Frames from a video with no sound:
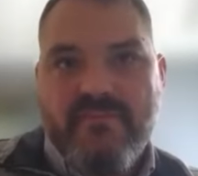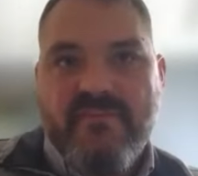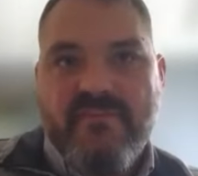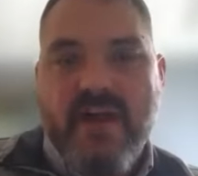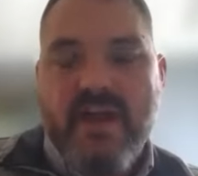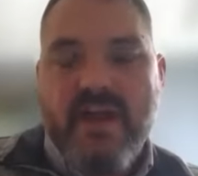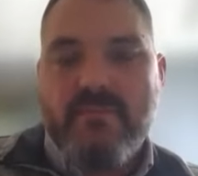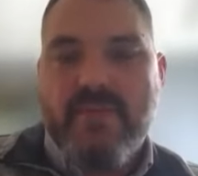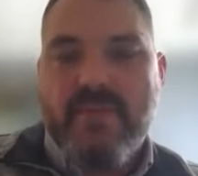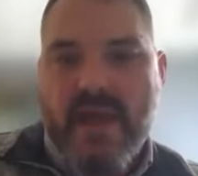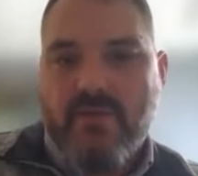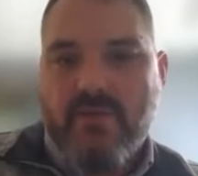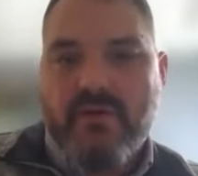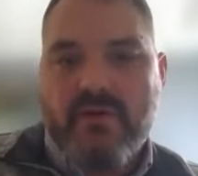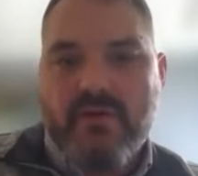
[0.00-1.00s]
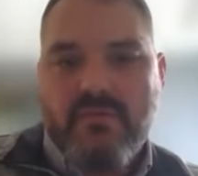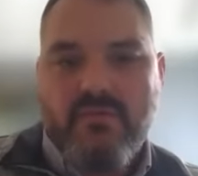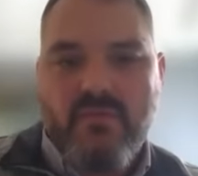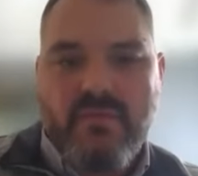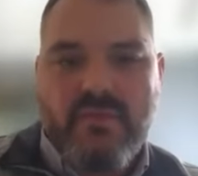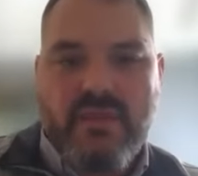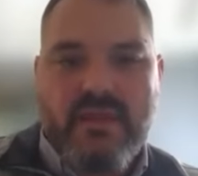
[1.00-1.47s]
fine powder
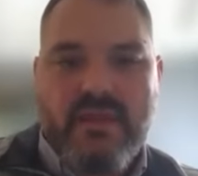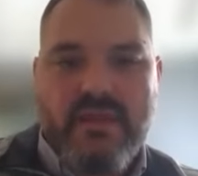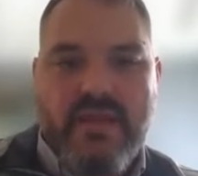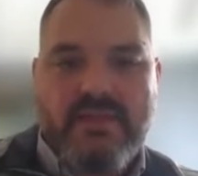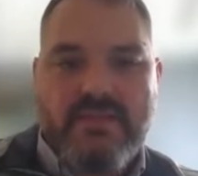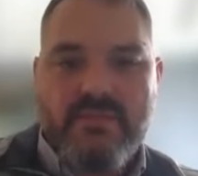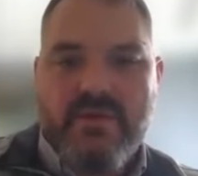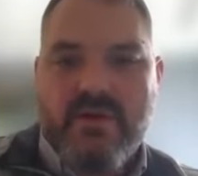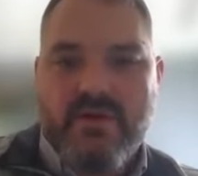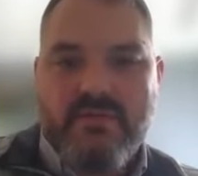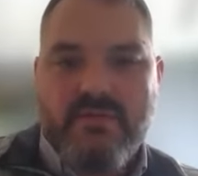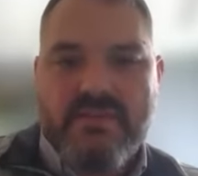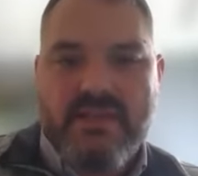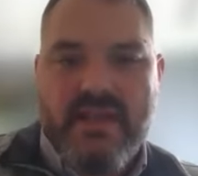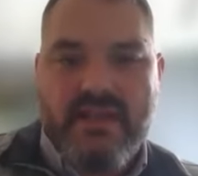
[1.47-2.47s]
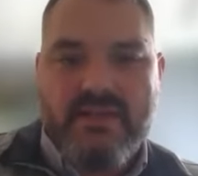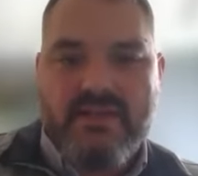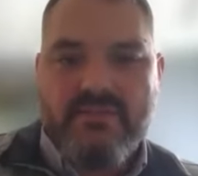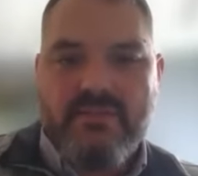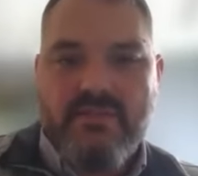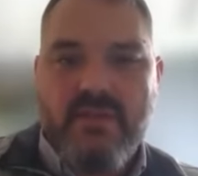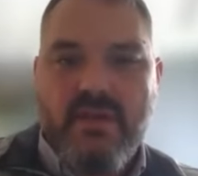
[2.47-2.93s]
that has a particle size
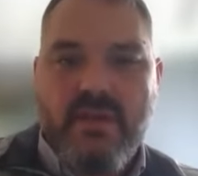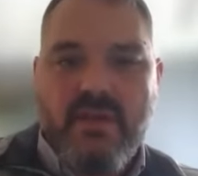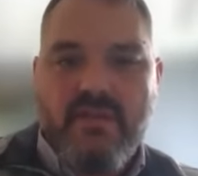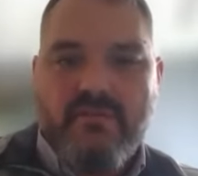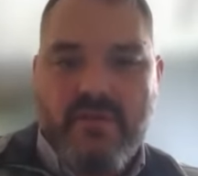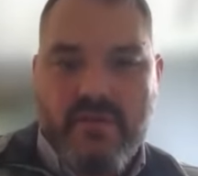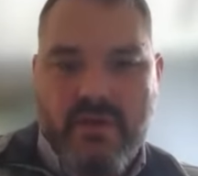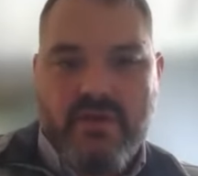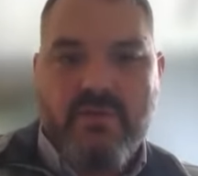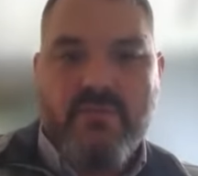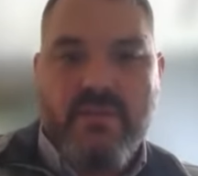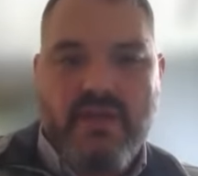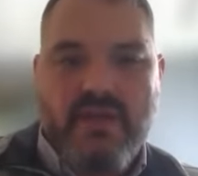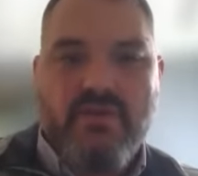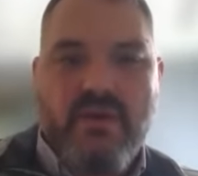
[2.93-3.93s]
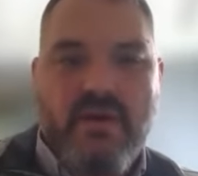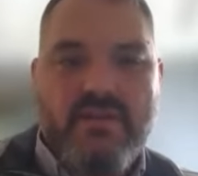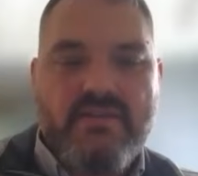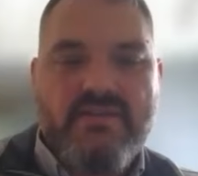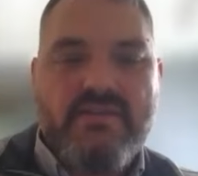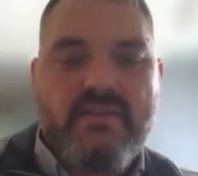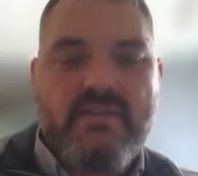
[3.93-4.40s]
of a few hundred
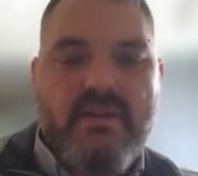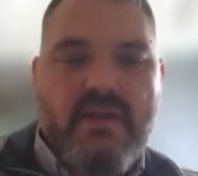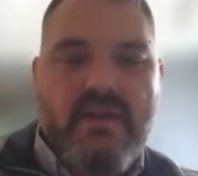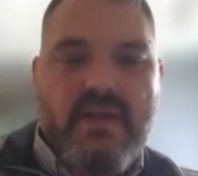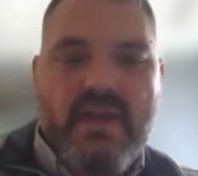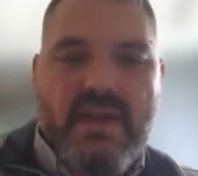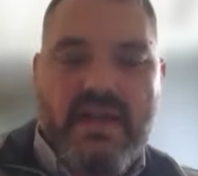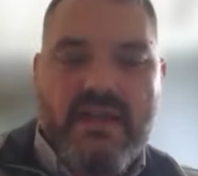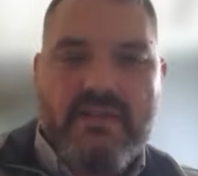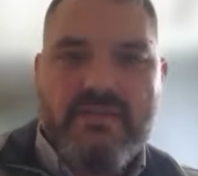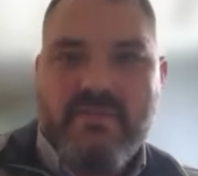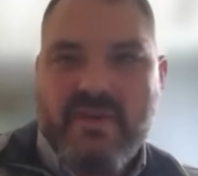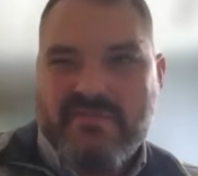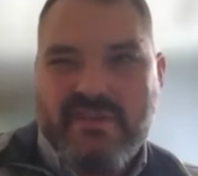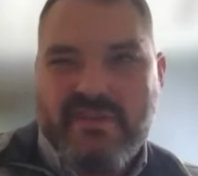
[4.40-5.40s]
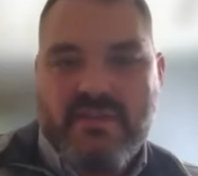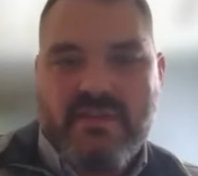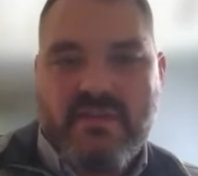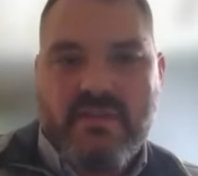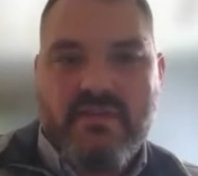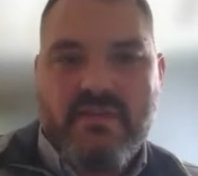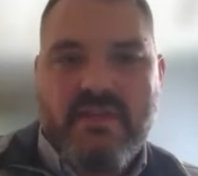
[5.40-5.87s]
microns. It's roughly
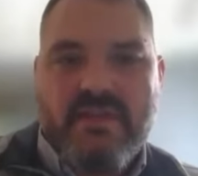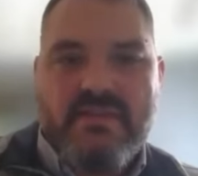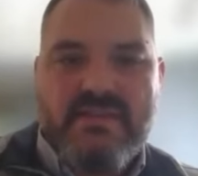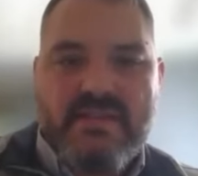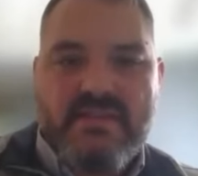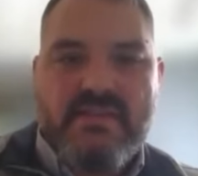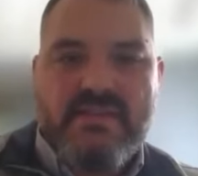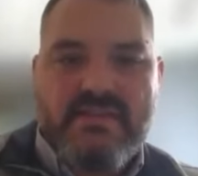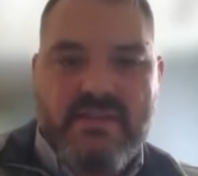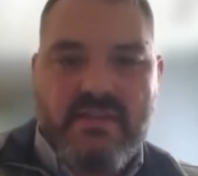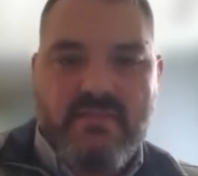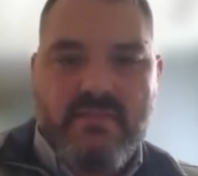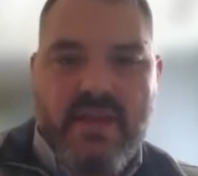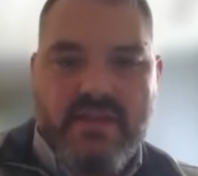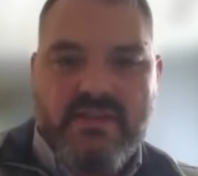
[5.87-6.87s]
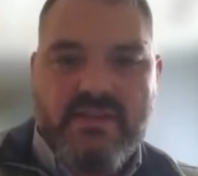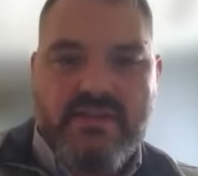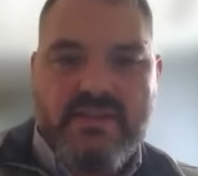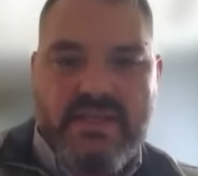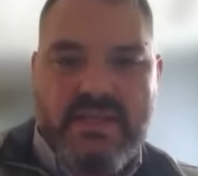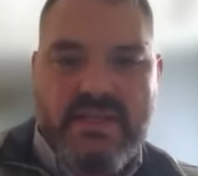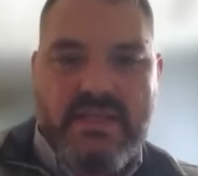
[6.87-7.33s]
the consistency of matcha
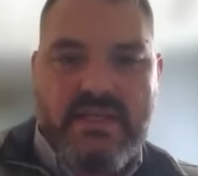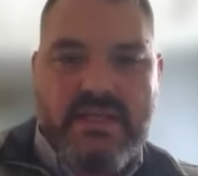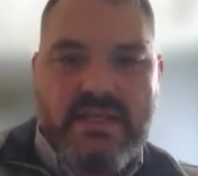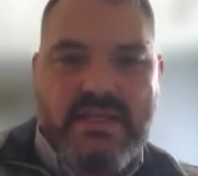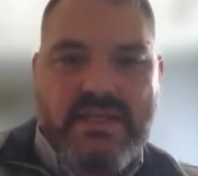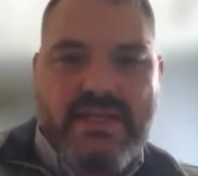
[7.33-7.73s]
tea.